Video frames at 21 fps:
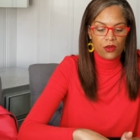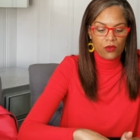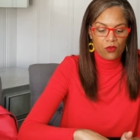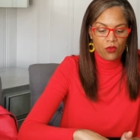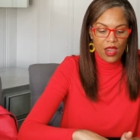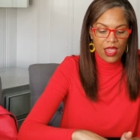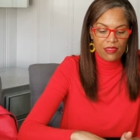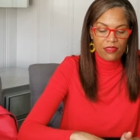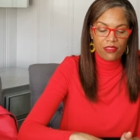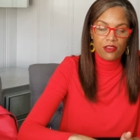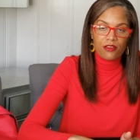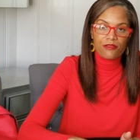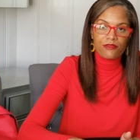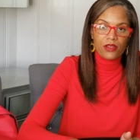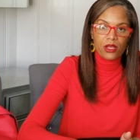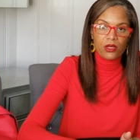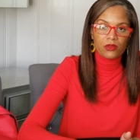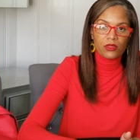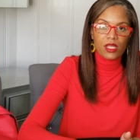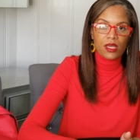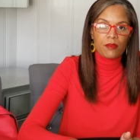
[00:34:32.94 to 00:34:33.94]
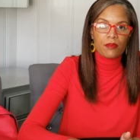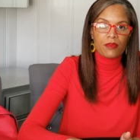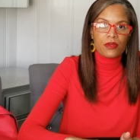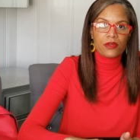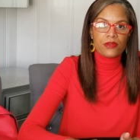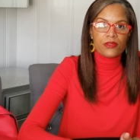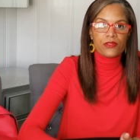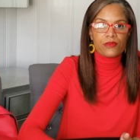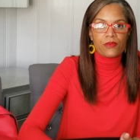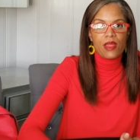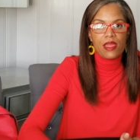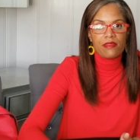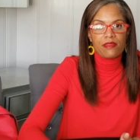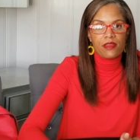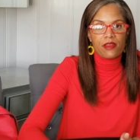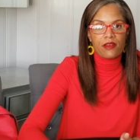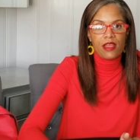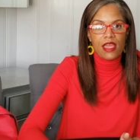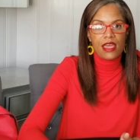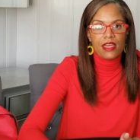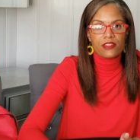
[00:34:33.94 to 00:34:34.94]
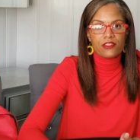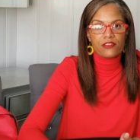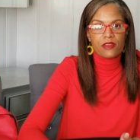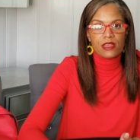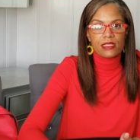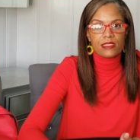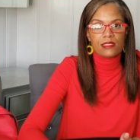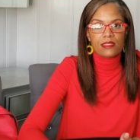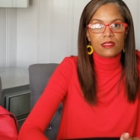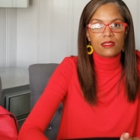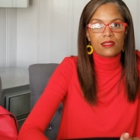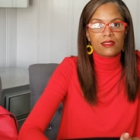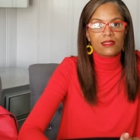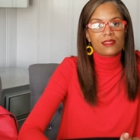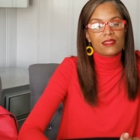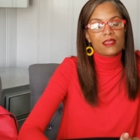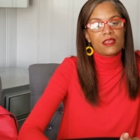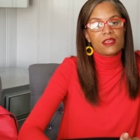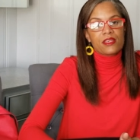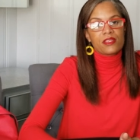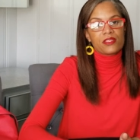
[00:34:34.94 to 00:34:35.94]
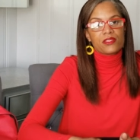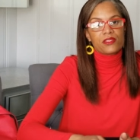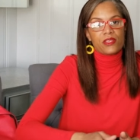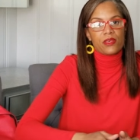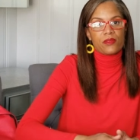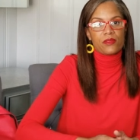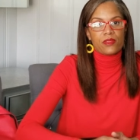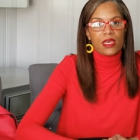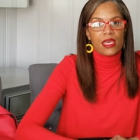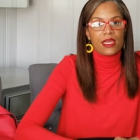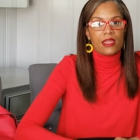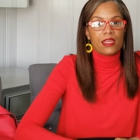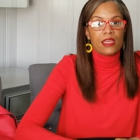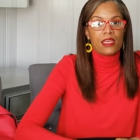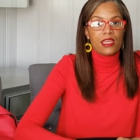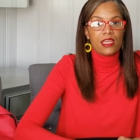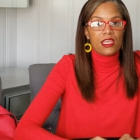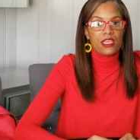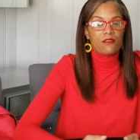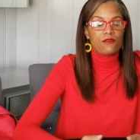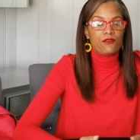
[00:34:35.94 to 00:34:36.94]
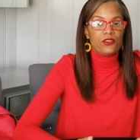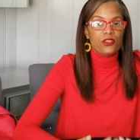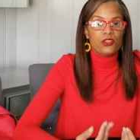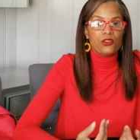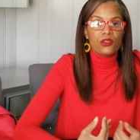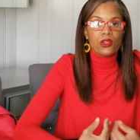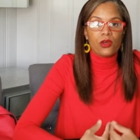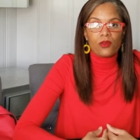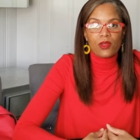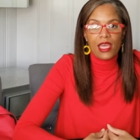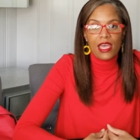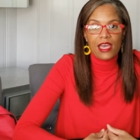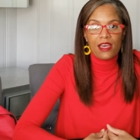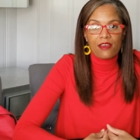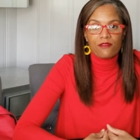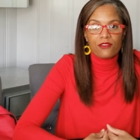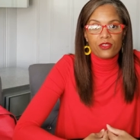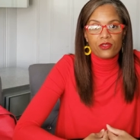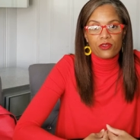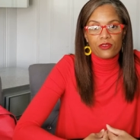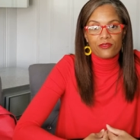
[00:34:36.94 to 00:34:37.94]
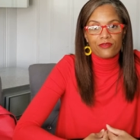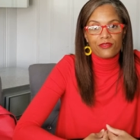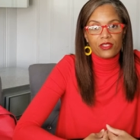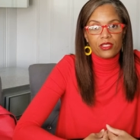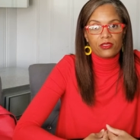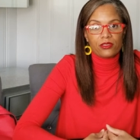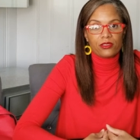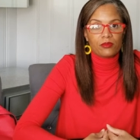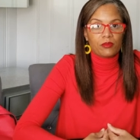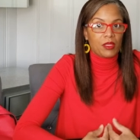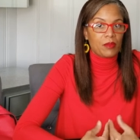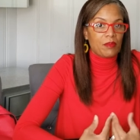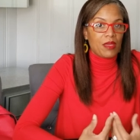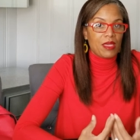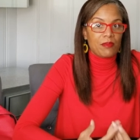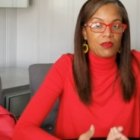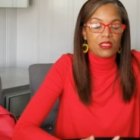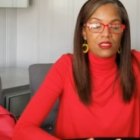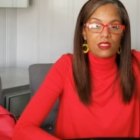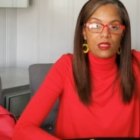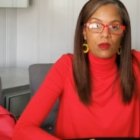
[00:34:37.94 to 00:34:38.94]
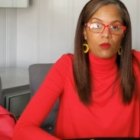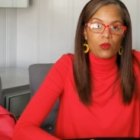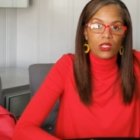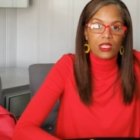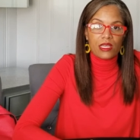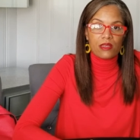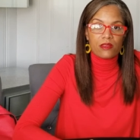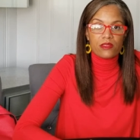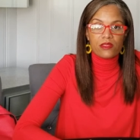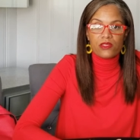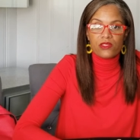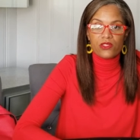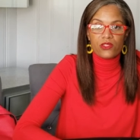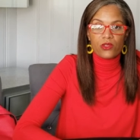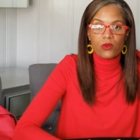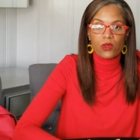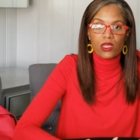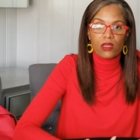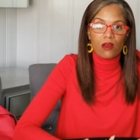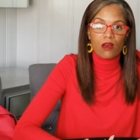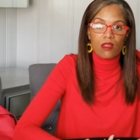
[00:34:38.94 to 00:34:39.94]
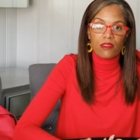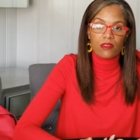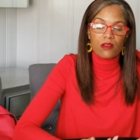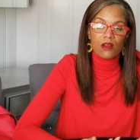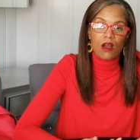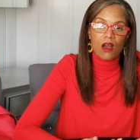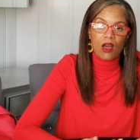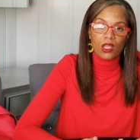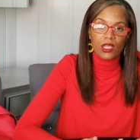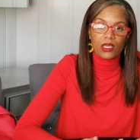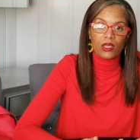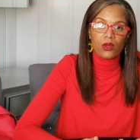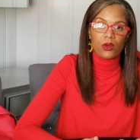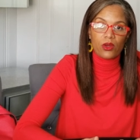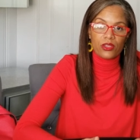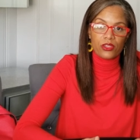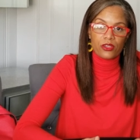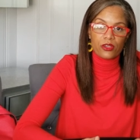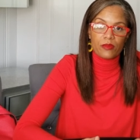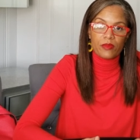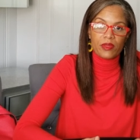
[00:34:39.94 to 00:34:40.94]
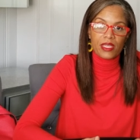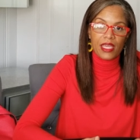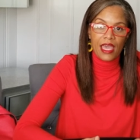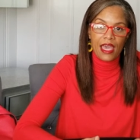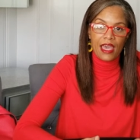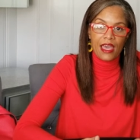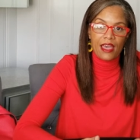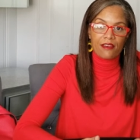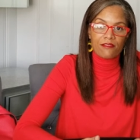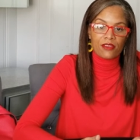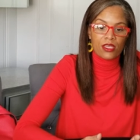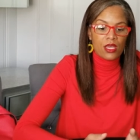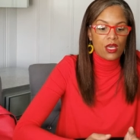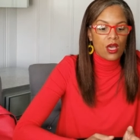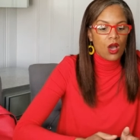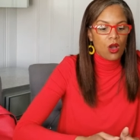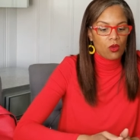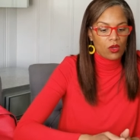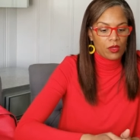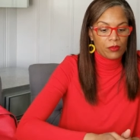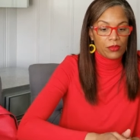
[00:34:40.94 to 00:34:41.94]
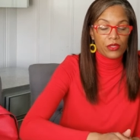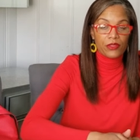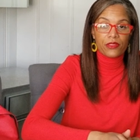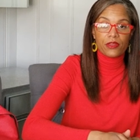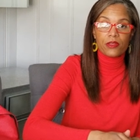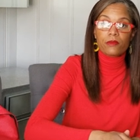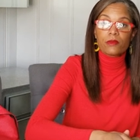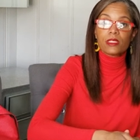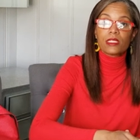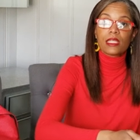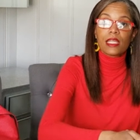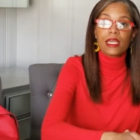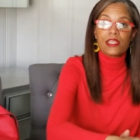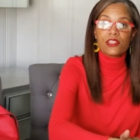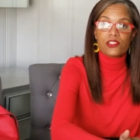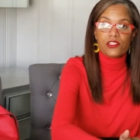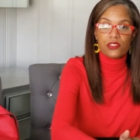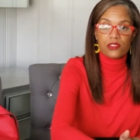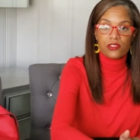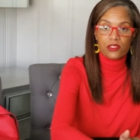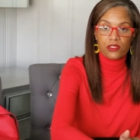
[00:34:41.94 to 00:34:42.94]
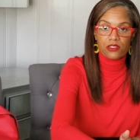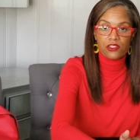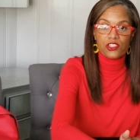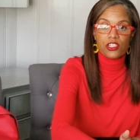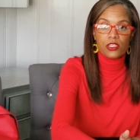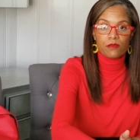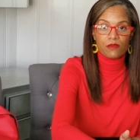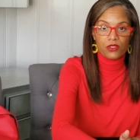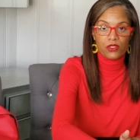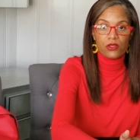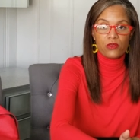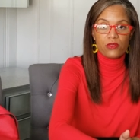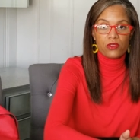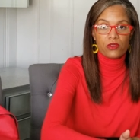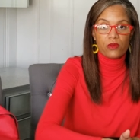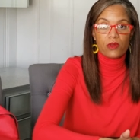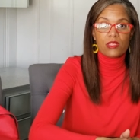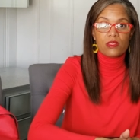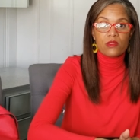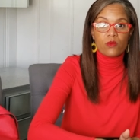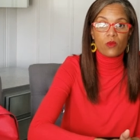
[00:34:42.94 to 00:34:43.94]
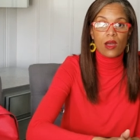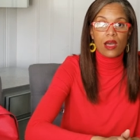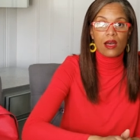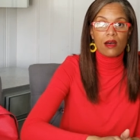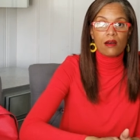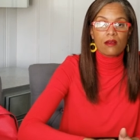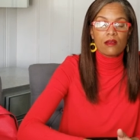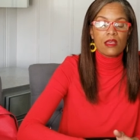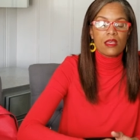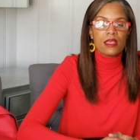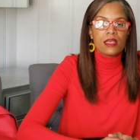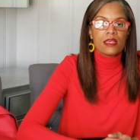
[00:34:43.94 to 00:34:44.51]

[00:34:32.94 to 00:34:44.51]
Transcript: Write their phone numbers, write their addresses, so that if you don't have your phone, but maybe someone else is doing all the calling on your behalf. Oh, and put their relationship to you as well,